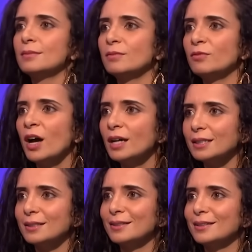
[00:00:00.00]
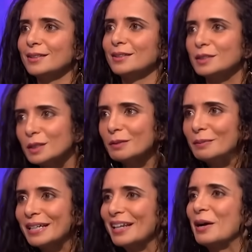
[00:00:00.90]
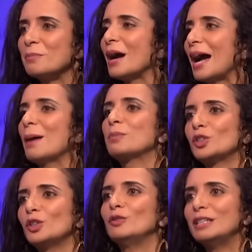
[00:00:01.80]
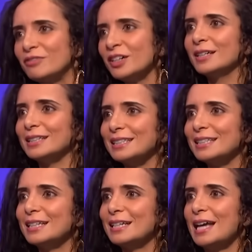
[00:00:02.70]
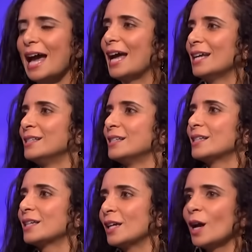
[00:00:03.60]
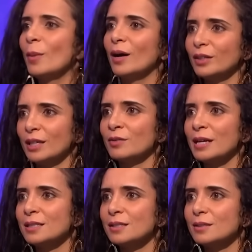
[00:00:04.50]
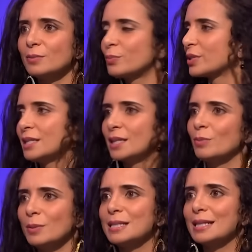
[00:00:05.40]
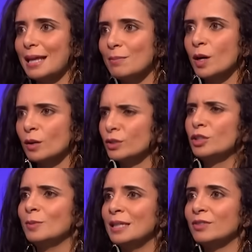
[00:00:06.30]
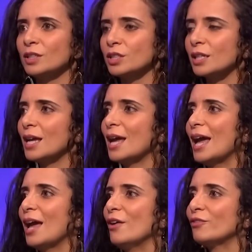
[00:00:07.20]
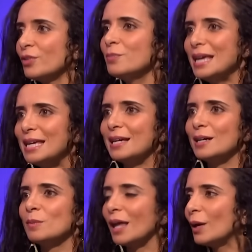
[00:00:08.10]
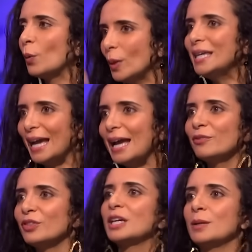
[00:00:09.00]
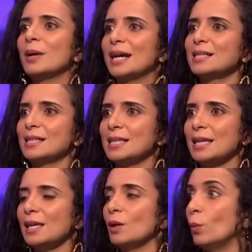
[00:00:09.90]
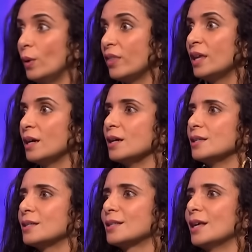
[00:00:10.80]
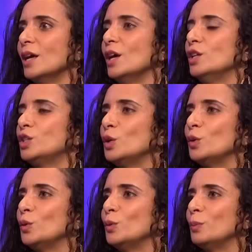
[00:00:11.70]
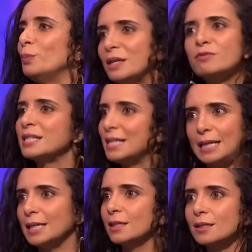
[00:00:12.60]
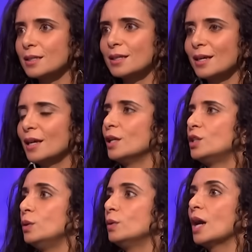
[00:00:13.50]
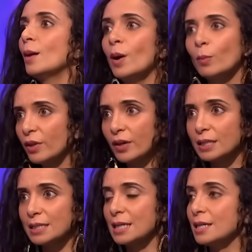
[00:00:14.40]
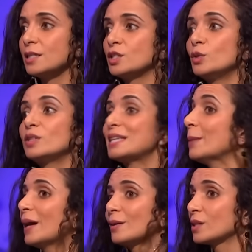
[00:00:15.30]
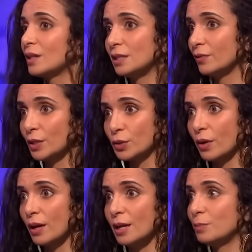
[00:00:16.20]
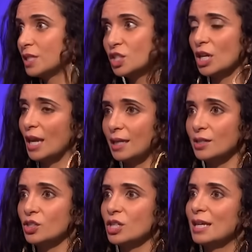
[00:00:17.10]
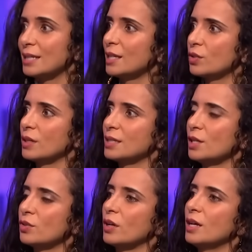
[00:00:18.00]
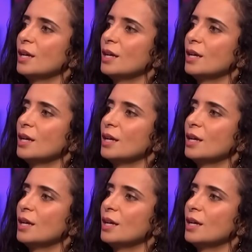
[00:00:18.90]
fine. Do you know what I mean? Like, I'm absolutely fine and can come out the other end presenting a BBC landmark on human evolution for me, I'm like, we have the capacity within us to be resilient, to come up with ideas, to step outside of our tribe, to change, etc., etc.